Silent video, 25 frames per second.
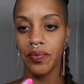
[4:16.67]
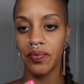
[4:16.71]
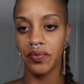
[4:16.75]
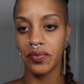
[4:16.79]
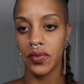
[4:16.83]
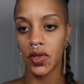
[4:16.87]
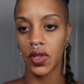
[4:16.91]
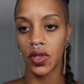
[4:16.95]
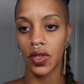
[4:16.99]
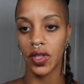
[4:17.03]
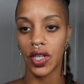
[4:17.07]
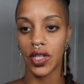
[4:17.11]

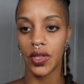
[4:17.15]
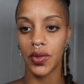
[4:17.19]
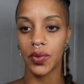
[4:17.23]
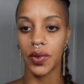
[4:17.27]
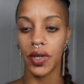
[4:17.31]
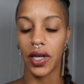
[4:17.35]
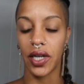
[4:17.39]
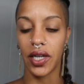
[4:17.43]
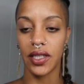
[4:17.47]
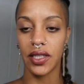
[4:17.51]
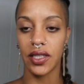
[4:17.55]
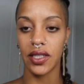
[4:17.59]
So that's what
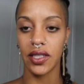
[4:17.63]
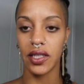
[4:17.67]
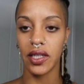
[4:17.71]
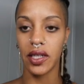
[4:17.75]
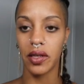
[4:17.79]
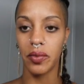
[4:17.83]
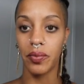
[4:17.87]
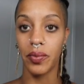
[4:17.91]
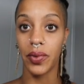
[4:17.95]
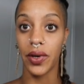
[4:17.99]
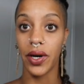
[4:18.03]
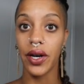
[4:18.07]
I
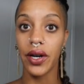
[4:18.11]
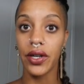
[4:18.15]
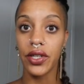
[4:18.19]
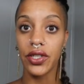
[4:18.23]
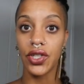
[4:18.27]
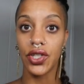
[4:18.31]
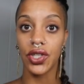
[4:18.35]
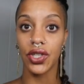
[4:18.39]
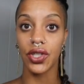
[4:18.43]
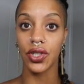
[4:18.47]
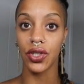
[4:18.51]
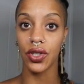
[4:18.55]
did. But
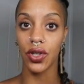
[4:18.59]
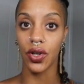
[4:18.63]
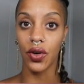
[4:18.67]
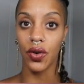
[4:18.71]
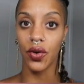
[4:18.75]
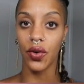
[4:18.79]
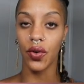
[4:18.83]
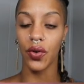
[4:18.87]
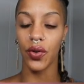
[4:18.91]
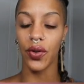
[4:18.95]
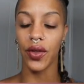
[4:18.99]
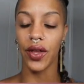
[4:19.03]
just
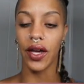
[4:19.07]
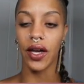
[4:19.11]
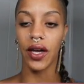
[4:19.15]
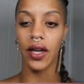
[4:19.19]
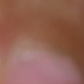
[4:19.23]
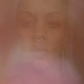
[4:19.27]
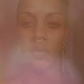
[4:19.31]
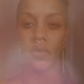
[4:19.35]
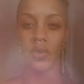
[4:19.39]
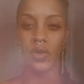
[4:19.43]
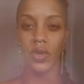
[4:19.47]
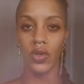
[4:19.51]
know that
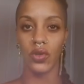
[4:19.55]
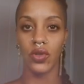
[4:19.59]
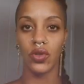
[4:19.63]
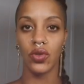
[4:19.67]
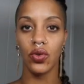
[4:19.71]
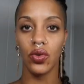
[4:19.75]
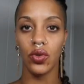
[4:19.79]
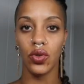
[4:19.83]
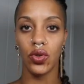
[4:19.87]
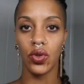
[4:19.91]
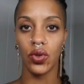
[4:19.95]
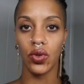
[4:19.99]
when you
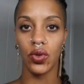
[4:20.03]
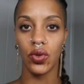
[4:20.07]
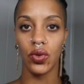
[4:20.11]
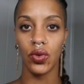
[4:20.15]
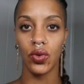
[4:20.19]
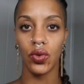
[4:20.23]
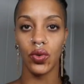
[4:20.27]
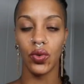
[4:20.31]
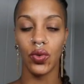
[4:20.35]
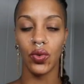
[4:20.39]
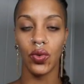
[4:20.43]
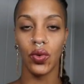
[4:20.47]

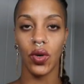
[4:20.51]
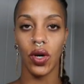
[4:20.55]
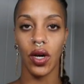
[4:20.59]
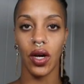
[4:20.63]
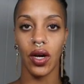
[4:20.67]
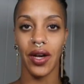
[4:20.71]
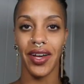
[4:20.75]
do